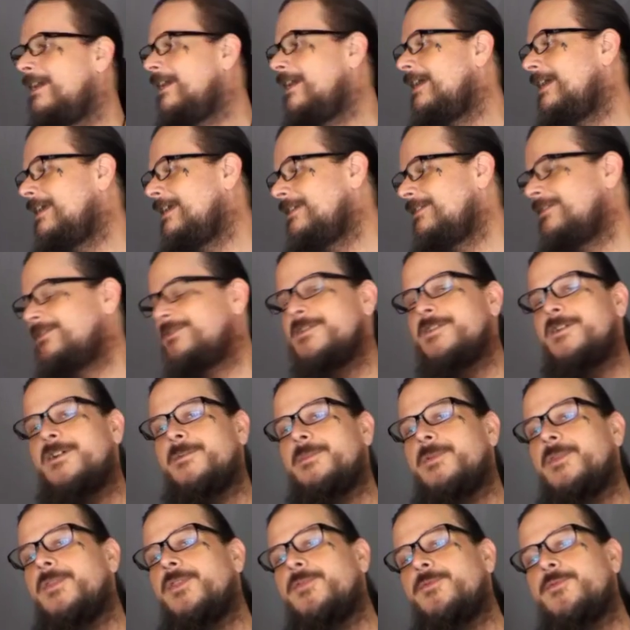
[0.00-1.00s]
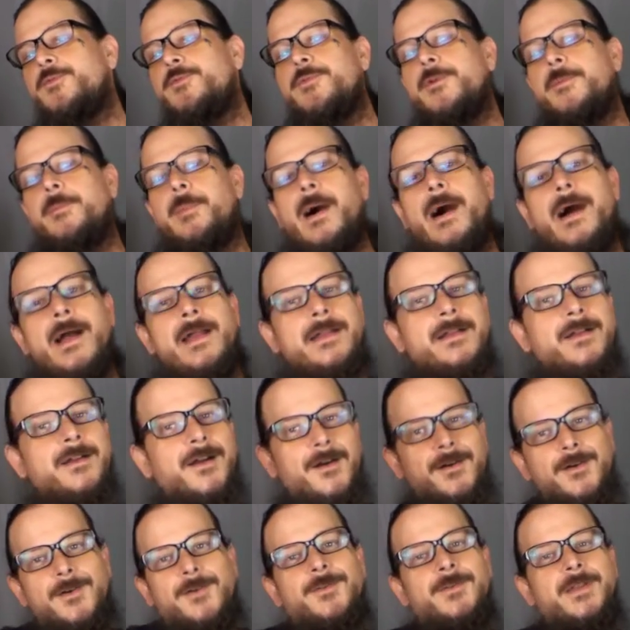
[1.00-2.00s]
He stood up and threw the pine
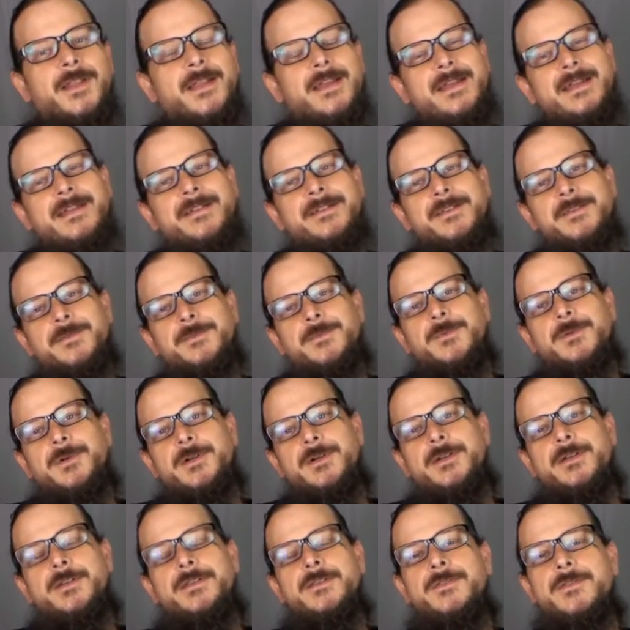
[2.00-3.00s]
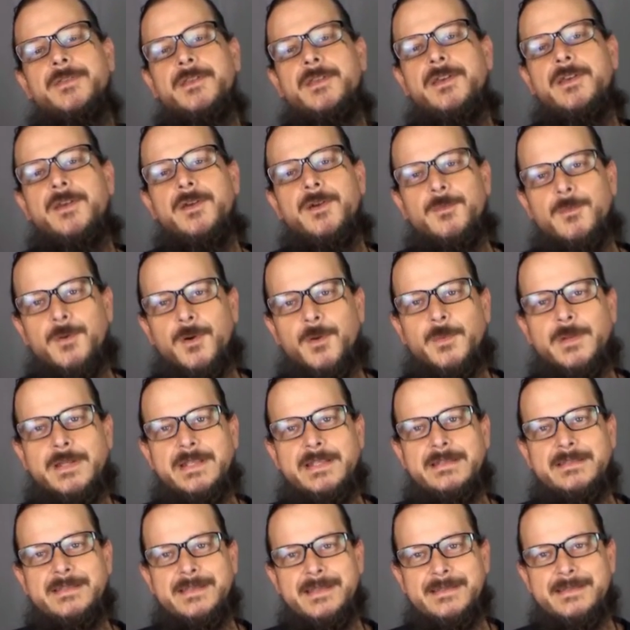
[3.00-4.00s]
cone into the woods. Well, when
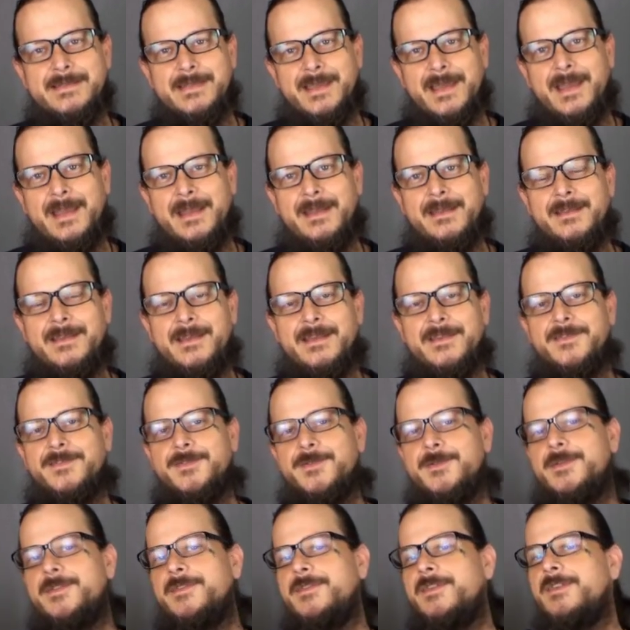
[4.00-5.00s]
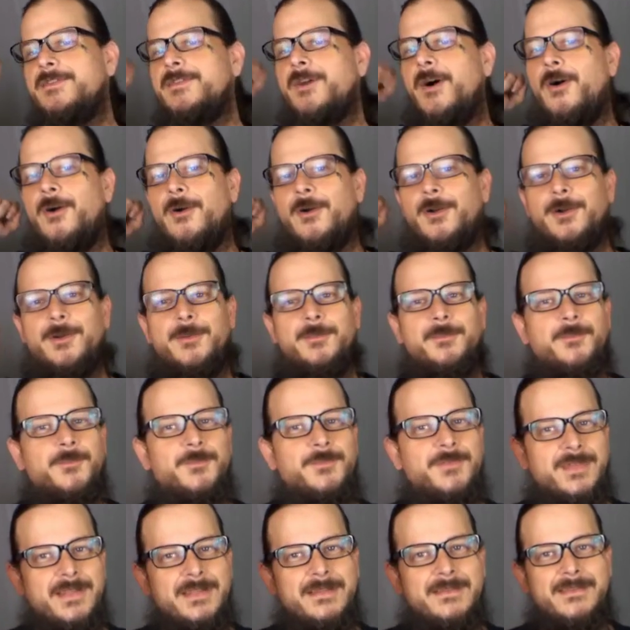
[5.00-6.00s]
he did that, as soon as his
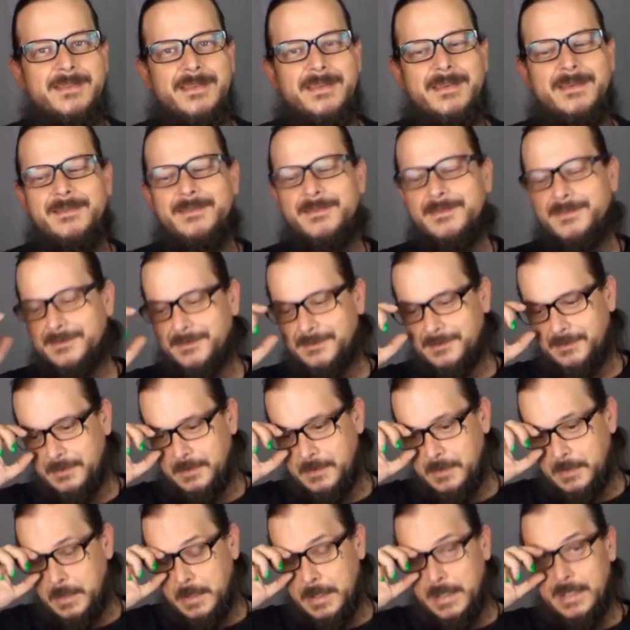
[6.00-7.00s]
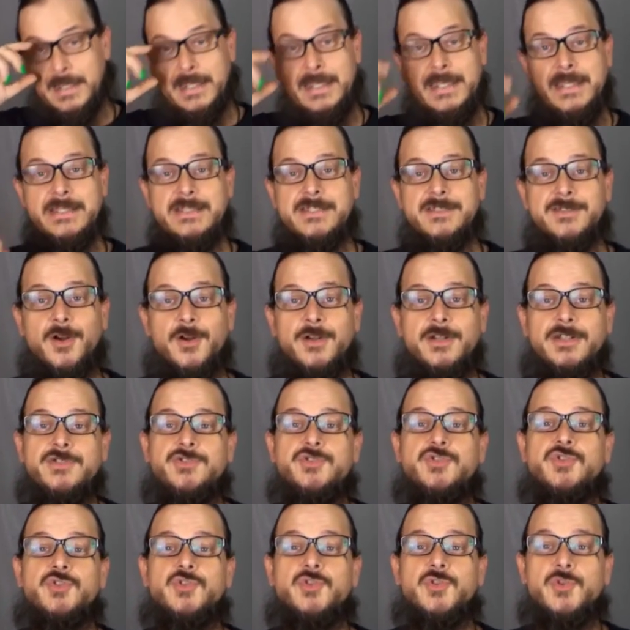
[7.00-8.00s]
arm did this, he
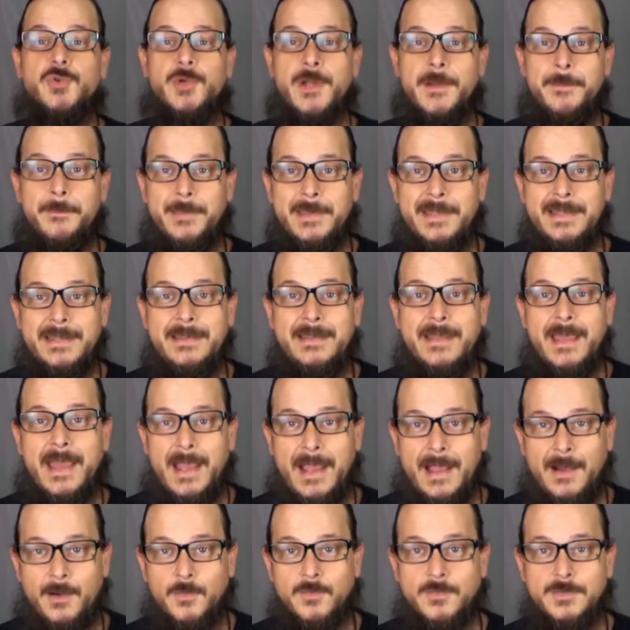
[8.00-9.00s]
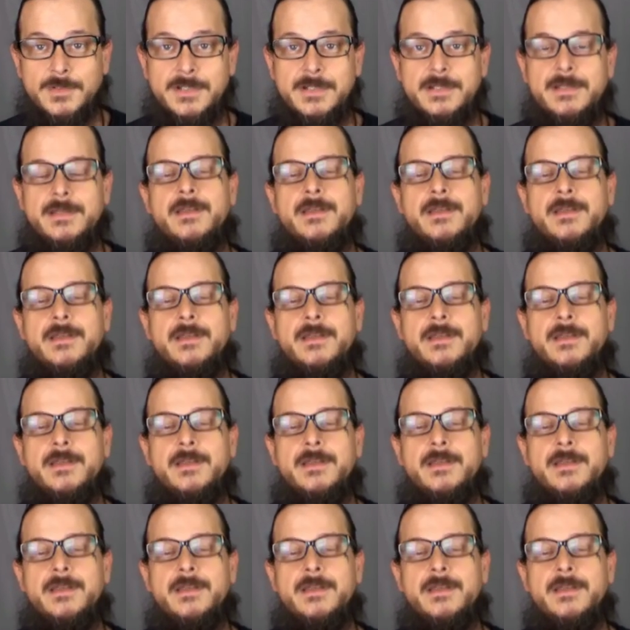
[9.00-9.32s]
started tripping out.